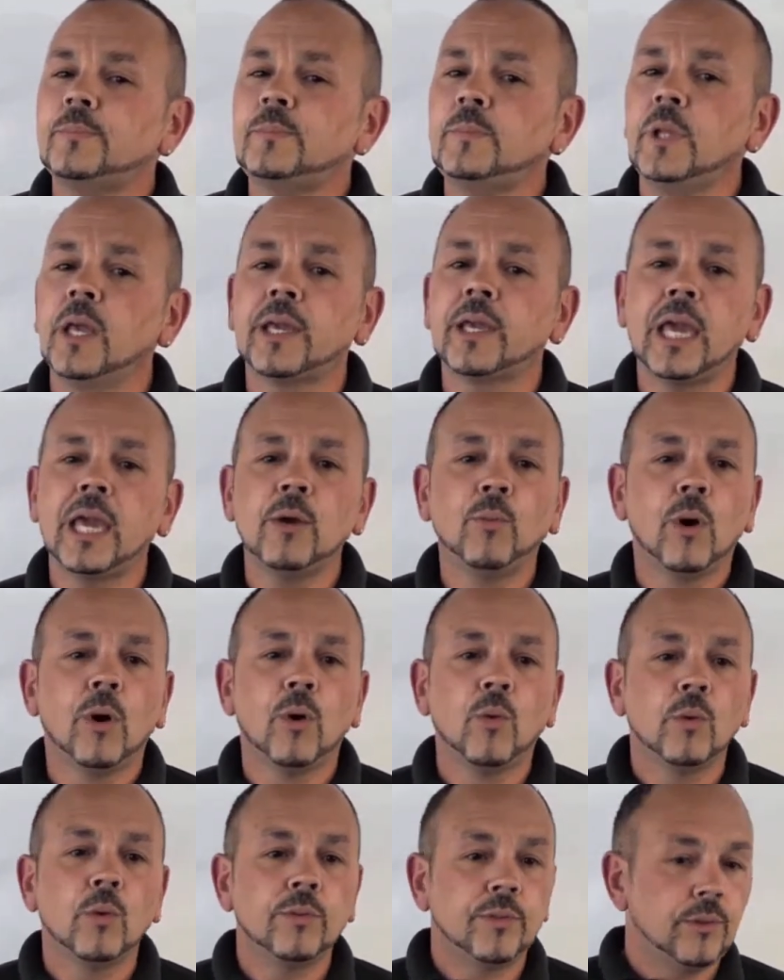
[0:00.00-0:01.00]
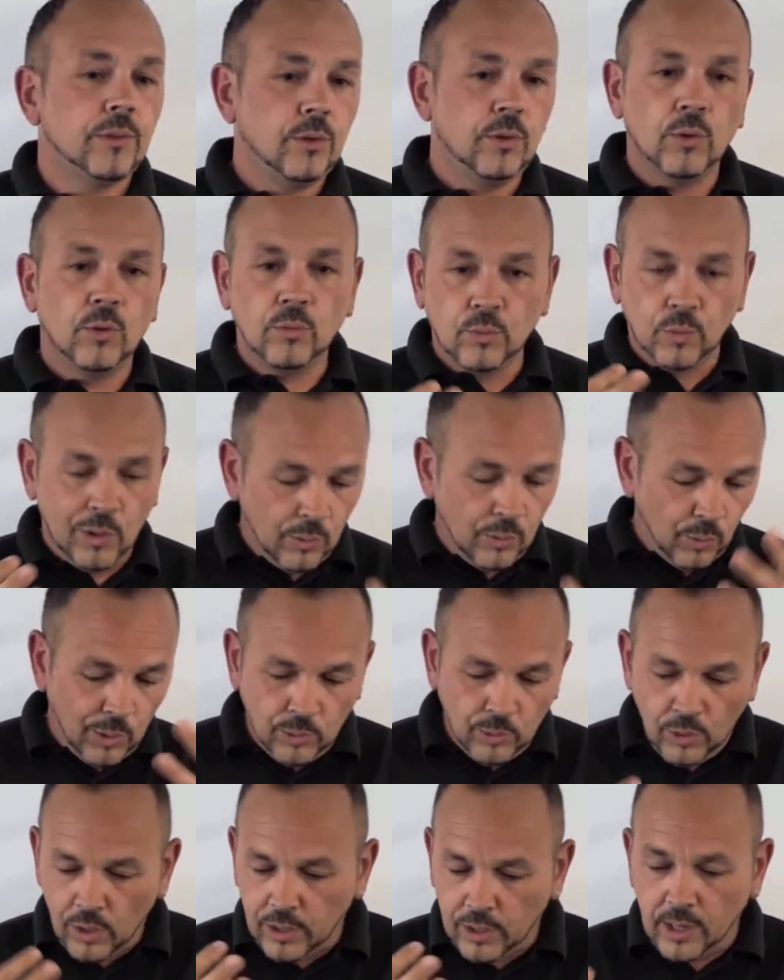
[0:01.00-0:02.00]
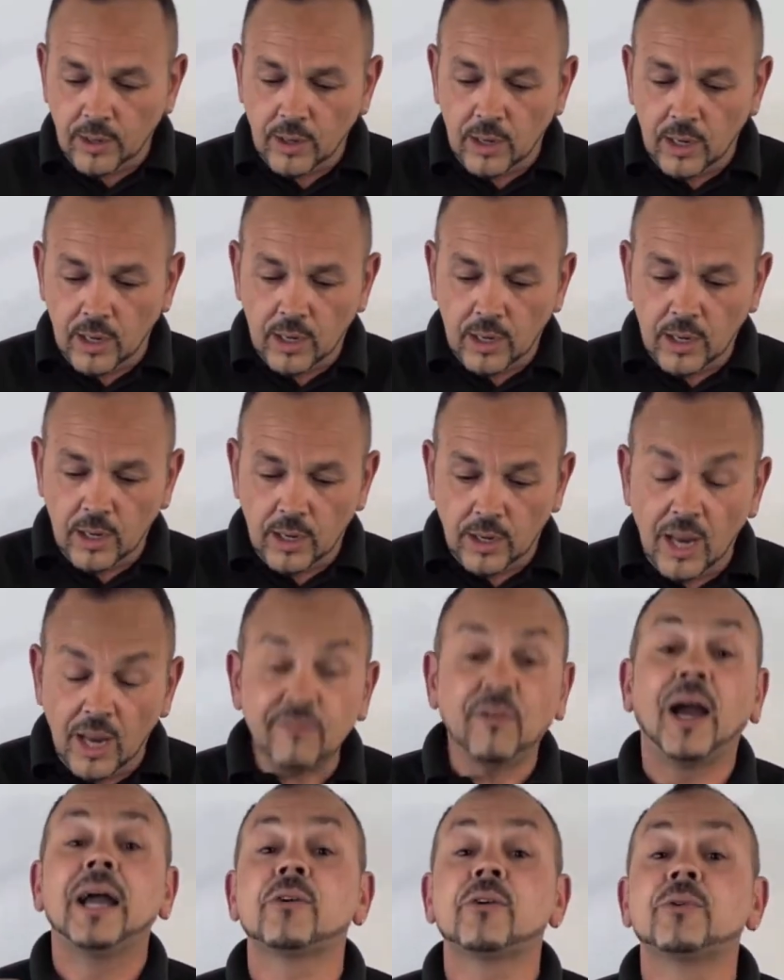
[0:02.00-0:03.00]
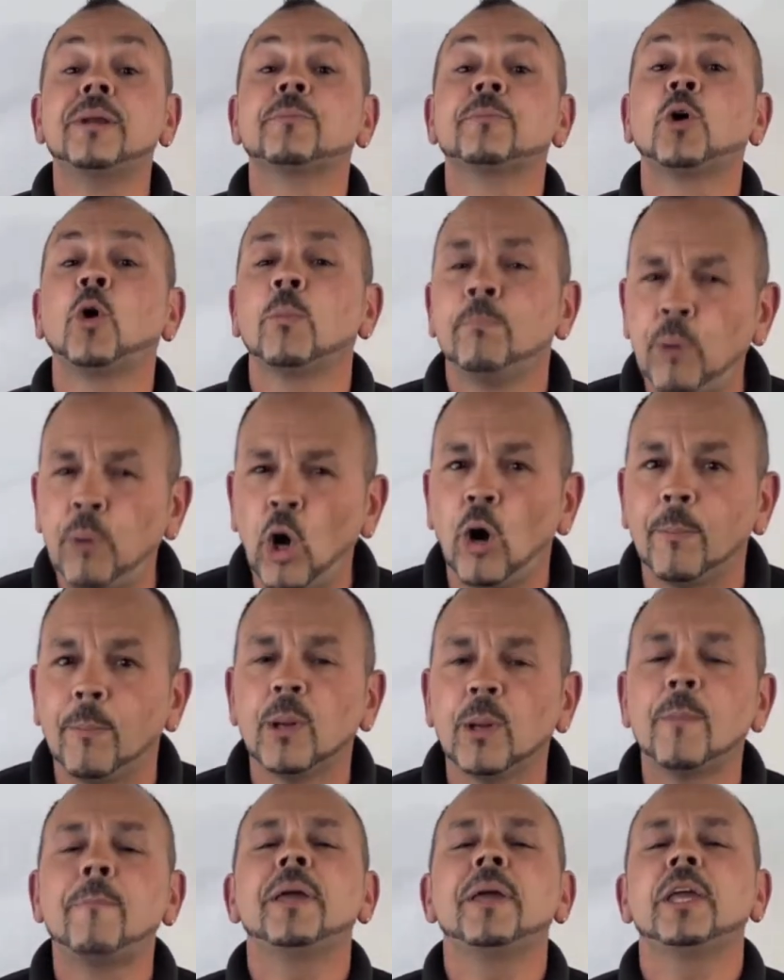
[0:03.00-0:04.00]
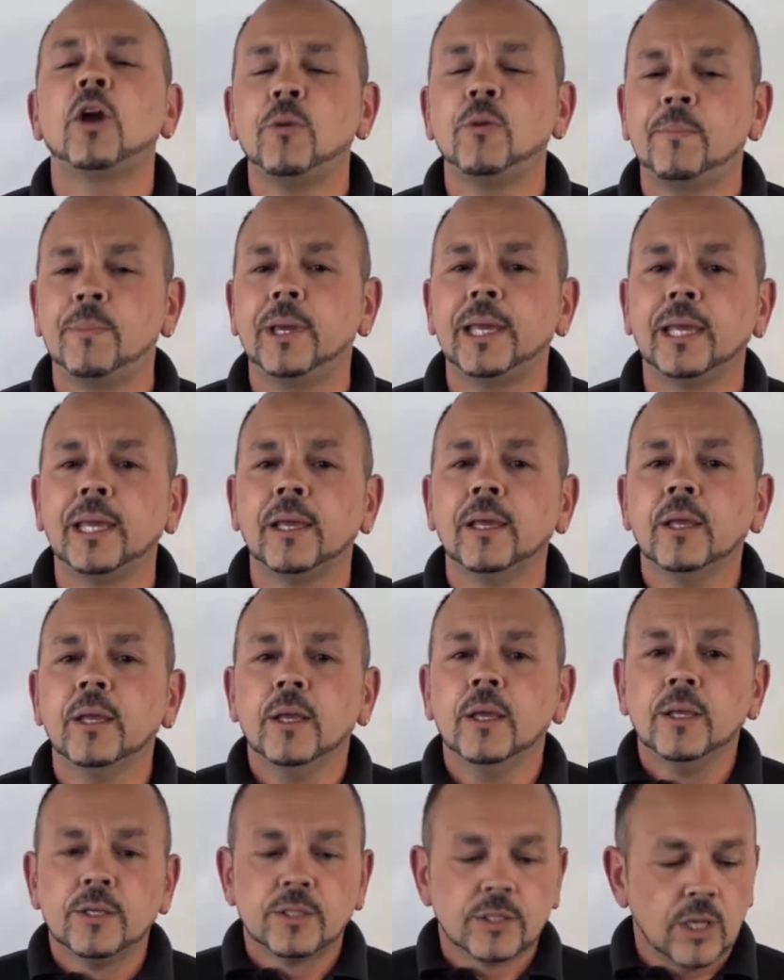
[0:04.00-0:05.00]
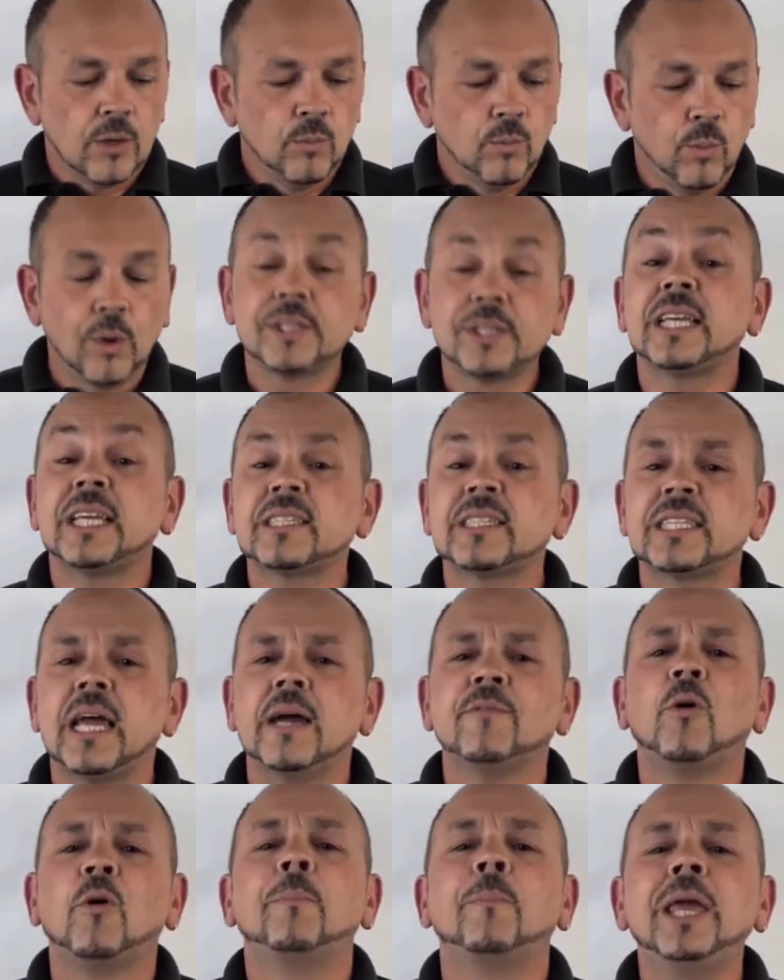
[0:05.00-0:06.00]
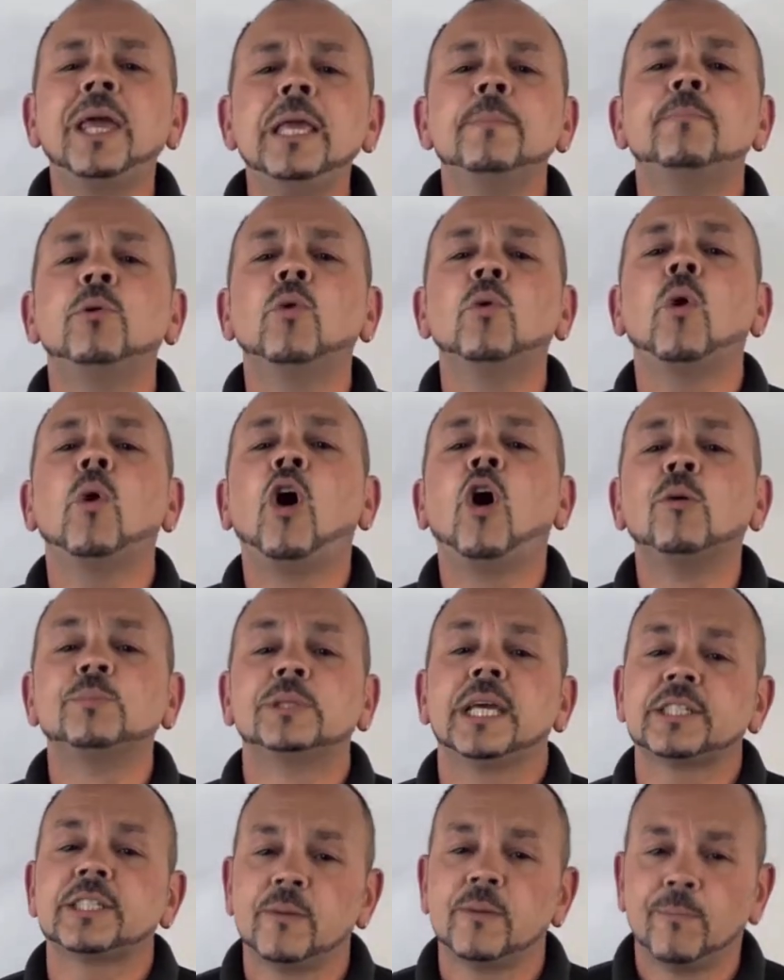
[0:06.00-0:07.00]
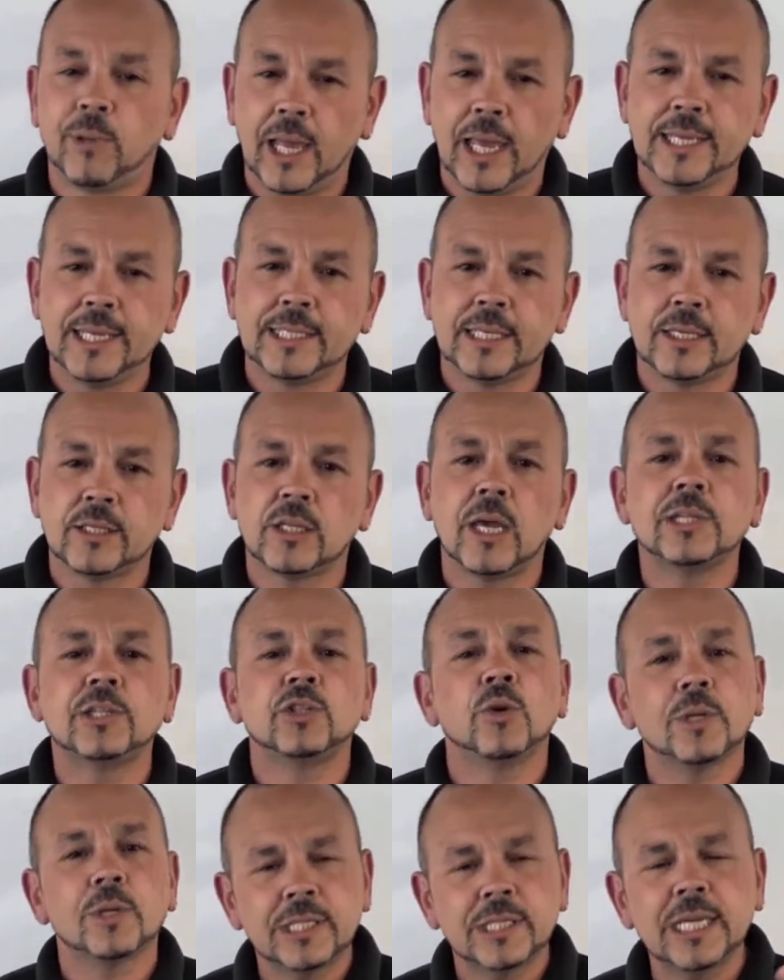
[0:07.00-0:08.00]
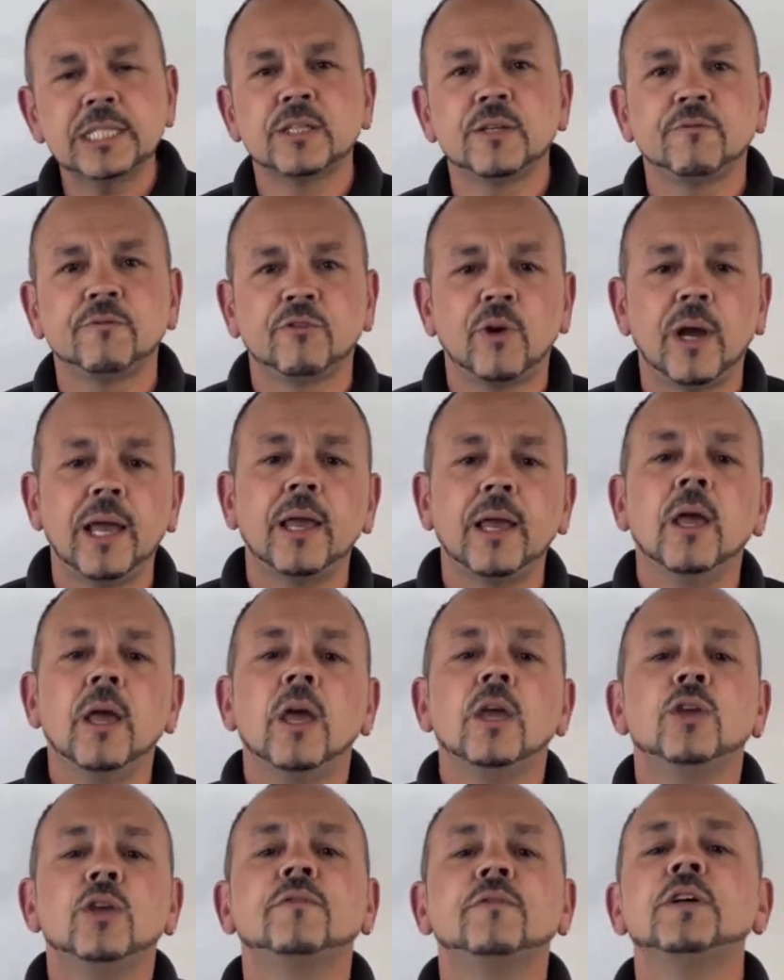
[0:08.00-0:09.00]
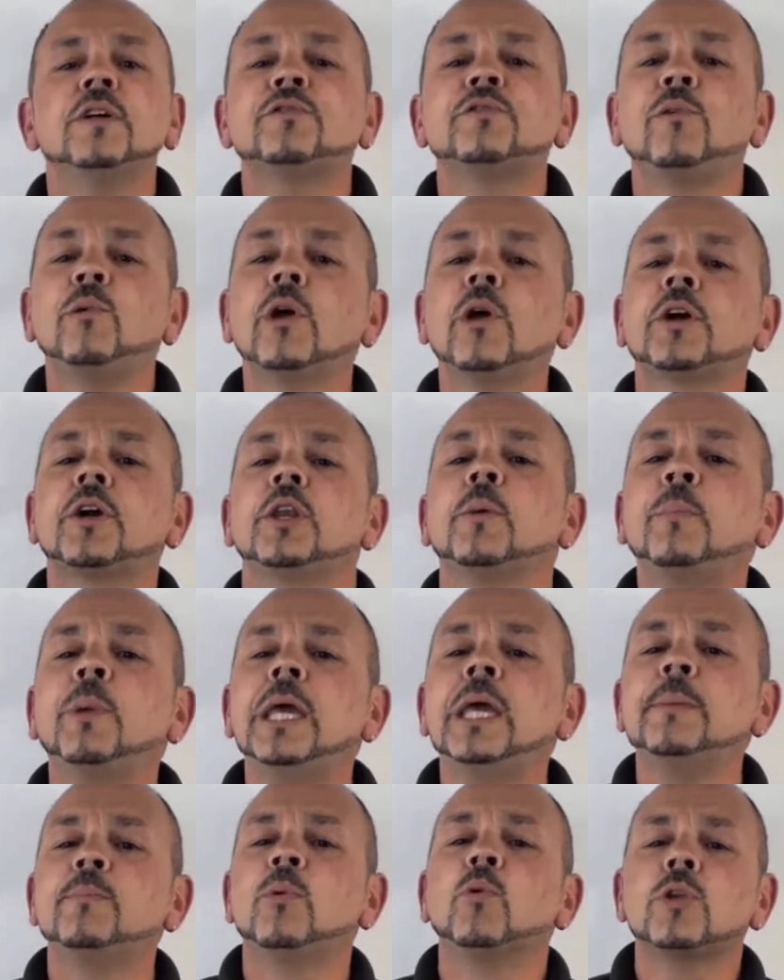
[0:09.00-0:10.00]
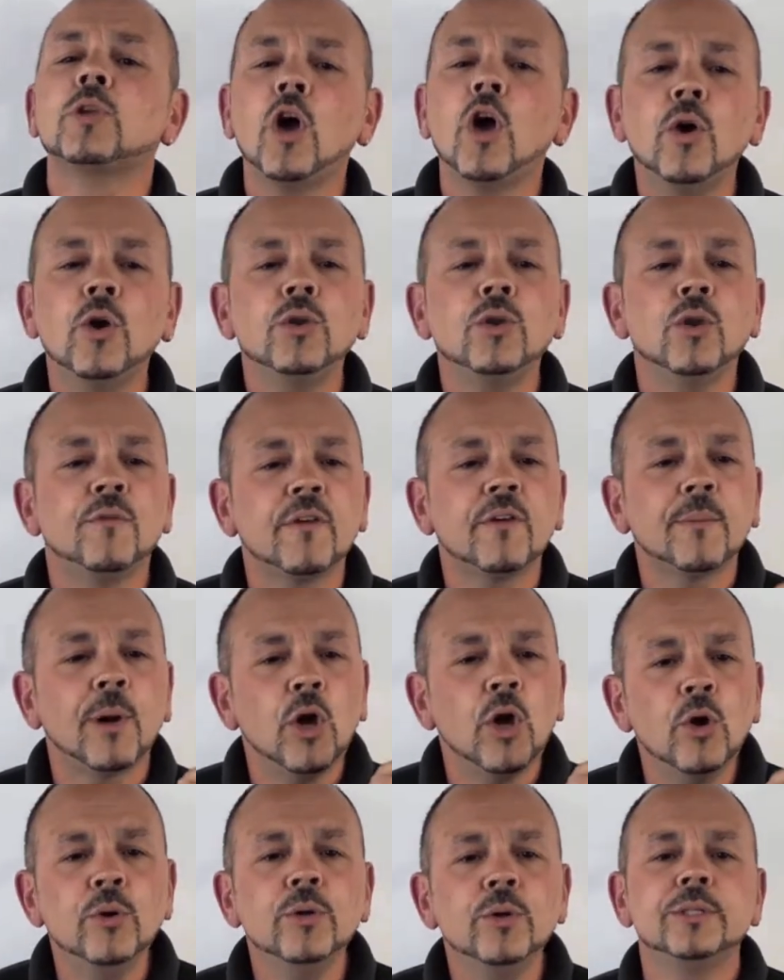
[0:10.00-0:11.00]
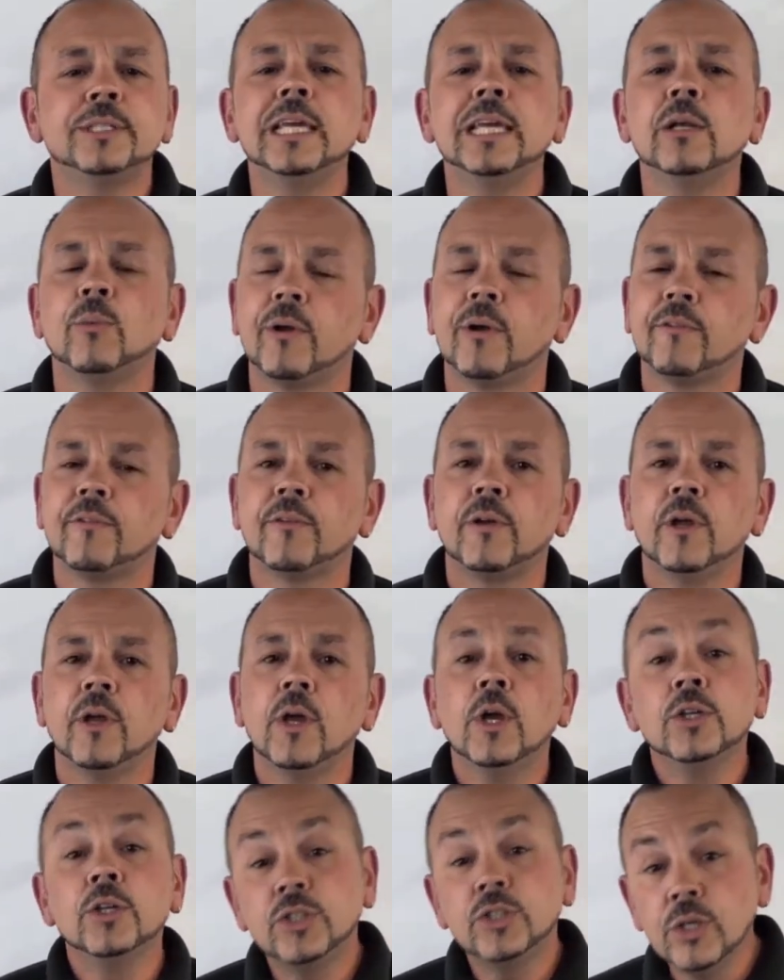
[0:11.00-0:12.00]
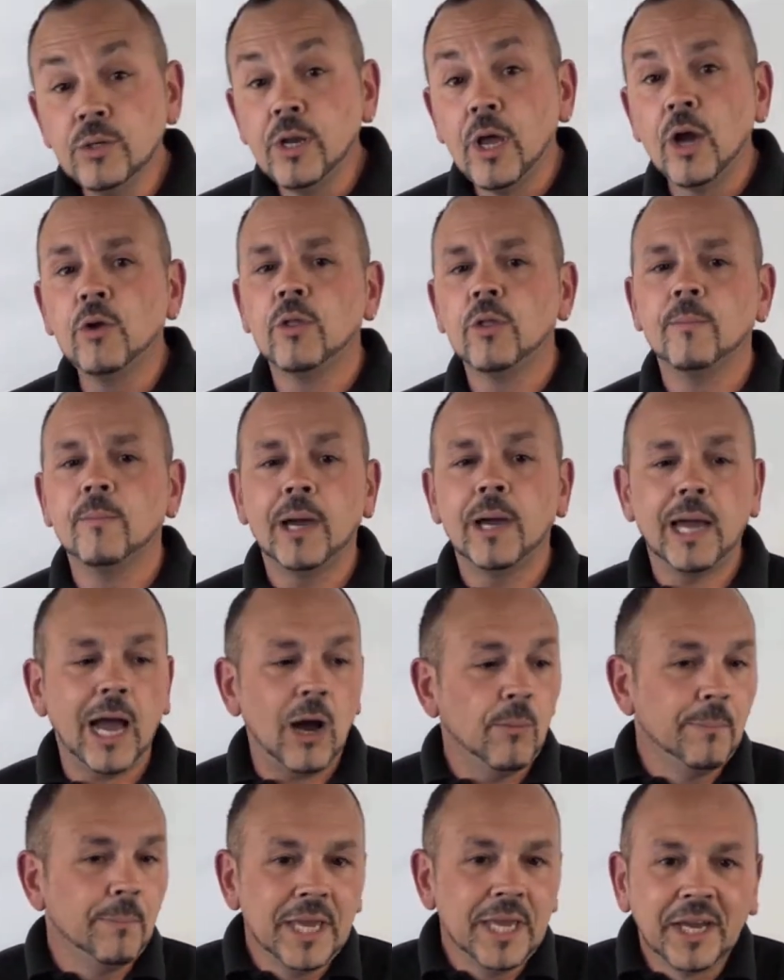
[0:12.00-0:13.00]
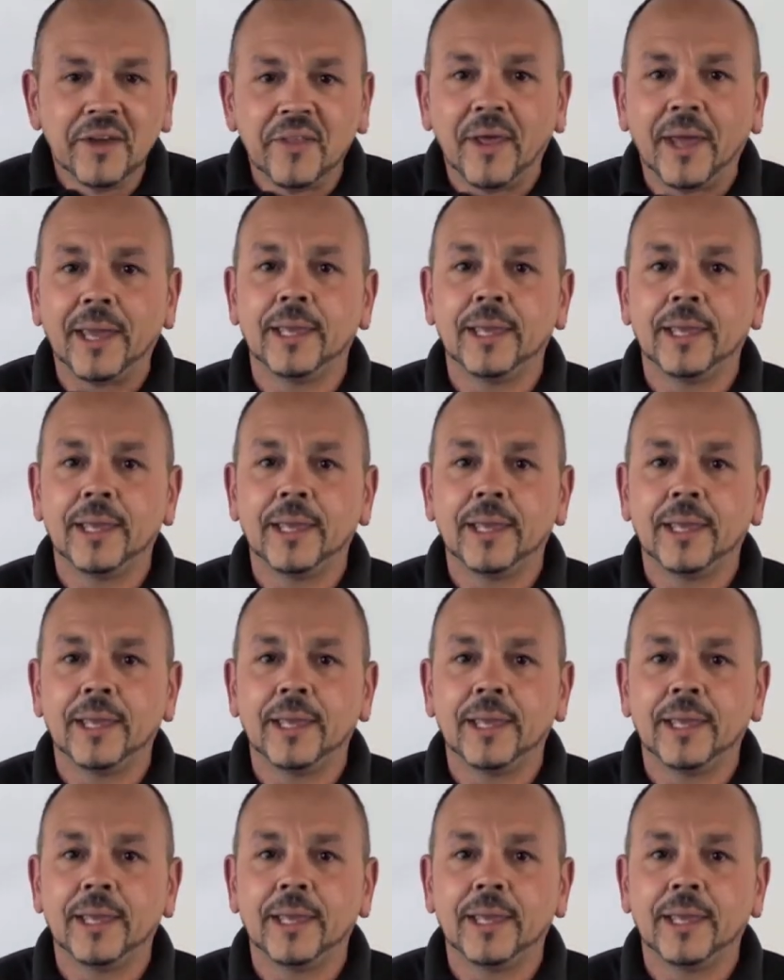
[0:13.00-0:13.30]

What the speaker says: Okay, well, we'll look at another acronym called POP, P-O-P. So what does that stand for? People, objects, and places. So as you assess a threat, you first of all look at the people. You think about who you're dealing with. Do you know them? How big are